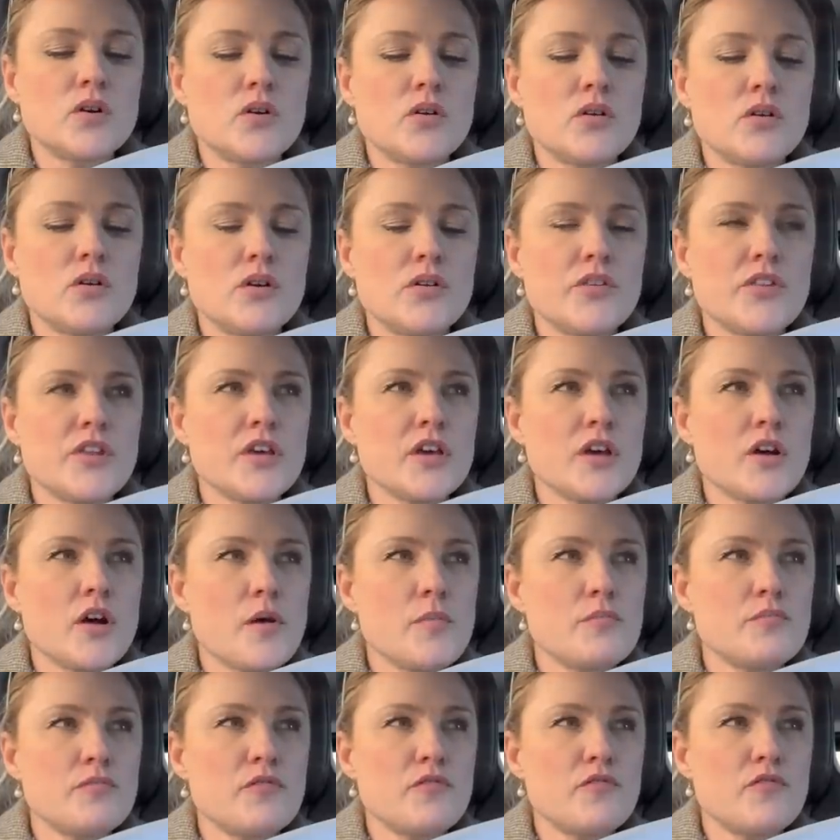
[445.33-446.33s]
I think I
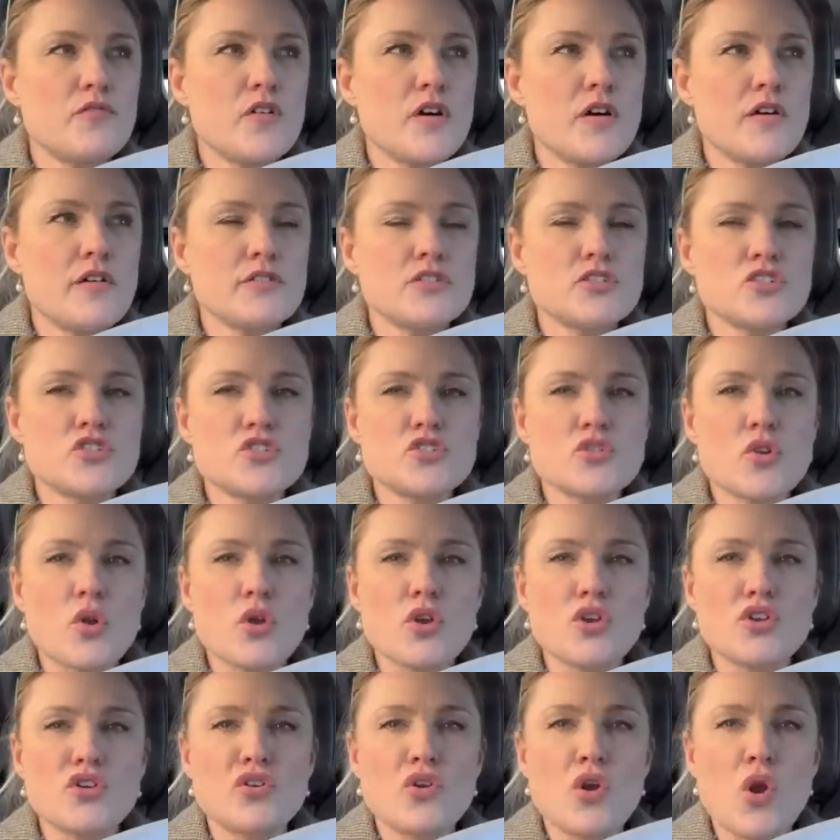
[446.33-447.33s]
prefer
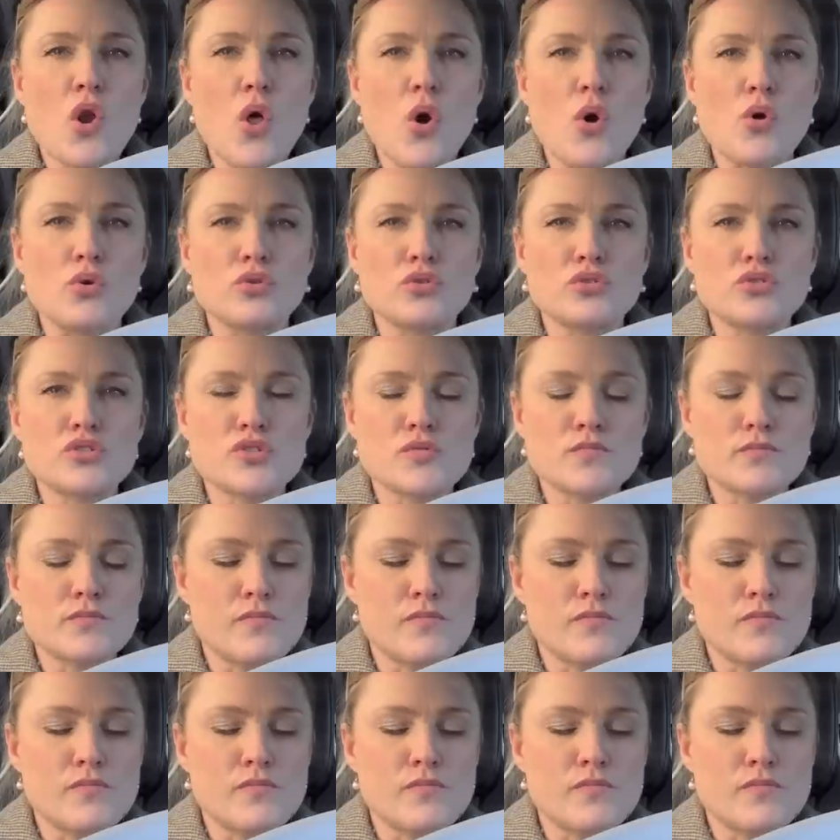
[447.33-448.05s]
Stollen logs.